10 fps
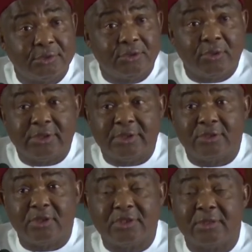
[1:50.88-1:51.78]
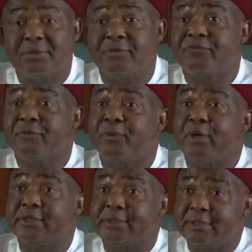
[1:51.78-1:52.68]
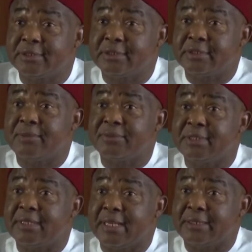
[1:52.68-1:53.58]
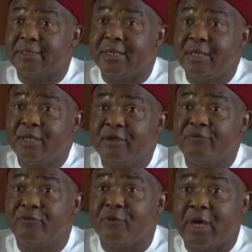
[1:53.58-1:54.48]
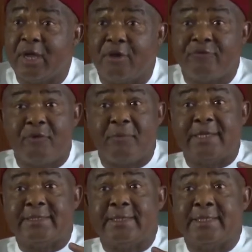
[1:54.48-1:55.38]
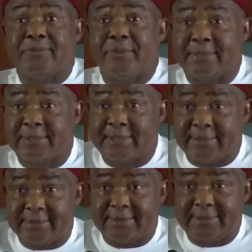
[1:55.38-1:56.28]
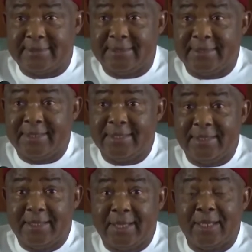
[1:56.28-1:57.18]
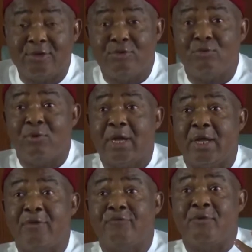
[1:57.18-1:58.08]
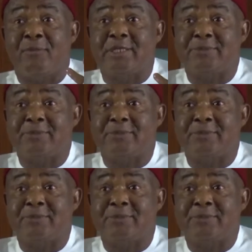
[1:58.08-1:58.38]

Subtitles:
So it is not something for politics. It's something that if you are a former Senate president and you are a former